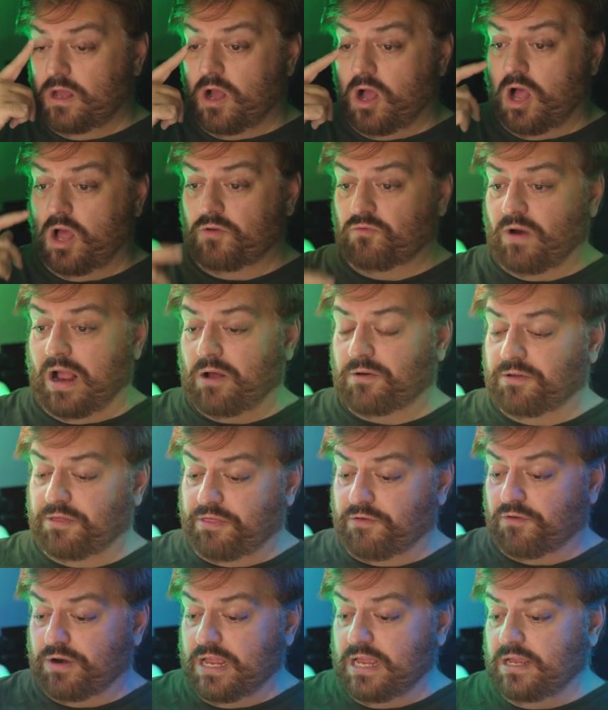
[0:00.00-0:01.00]
On round
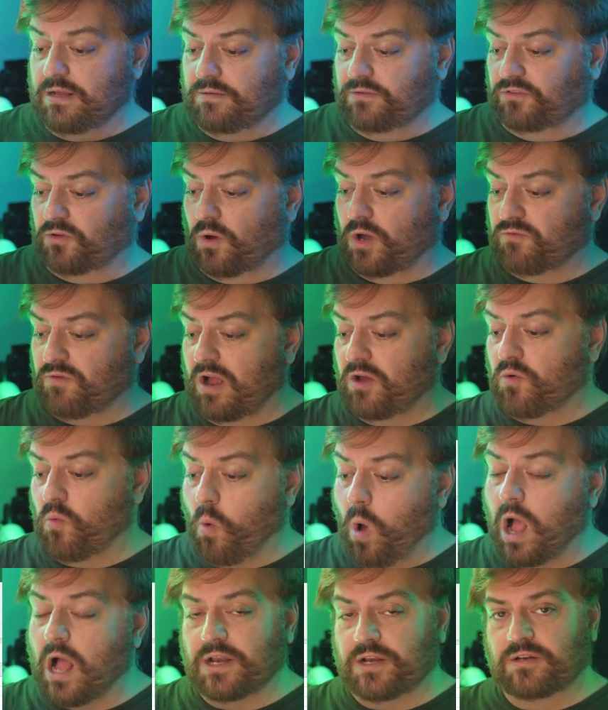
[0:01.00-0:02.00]
3, so on round
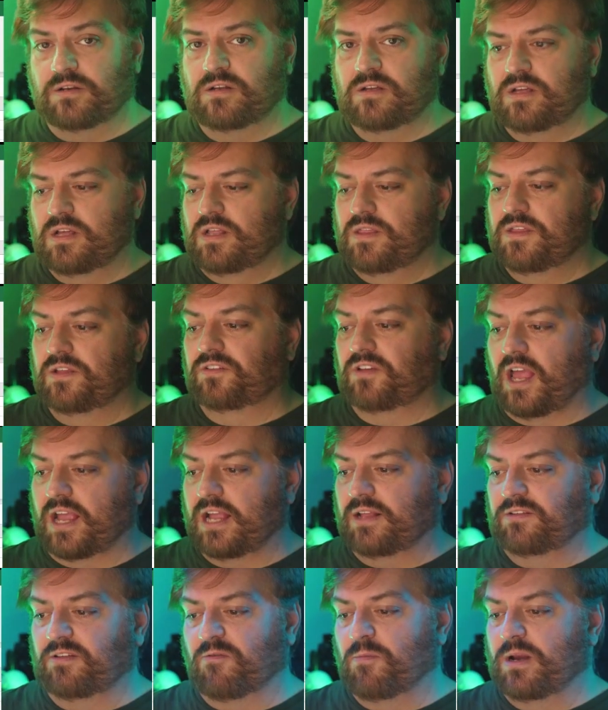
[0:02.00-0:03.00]
1, this guy
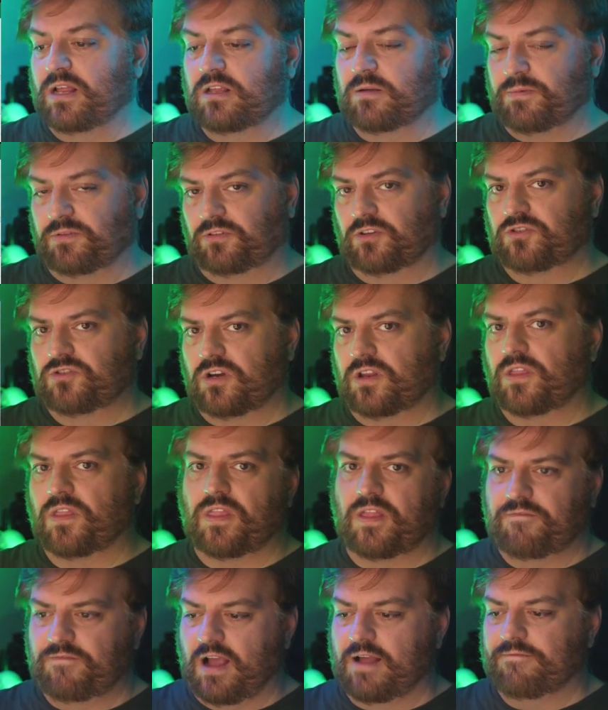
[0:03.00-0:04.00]
gets everybody into position and
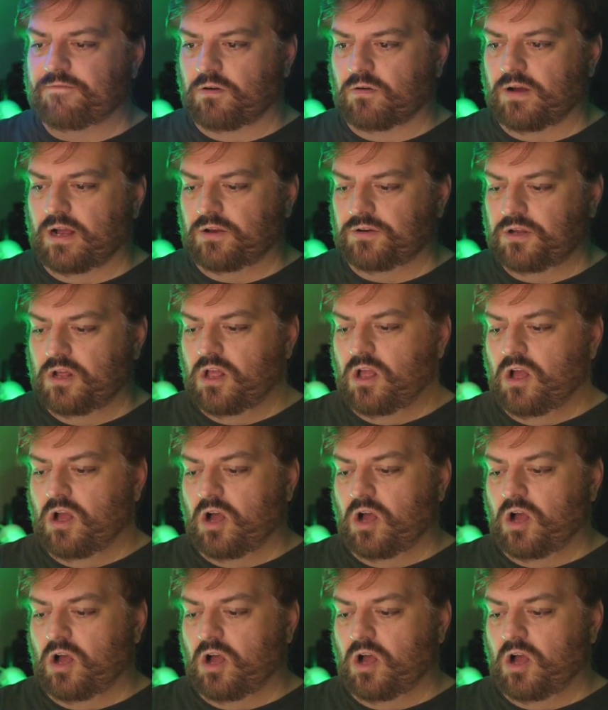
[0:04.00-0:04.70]
then they fight for a round.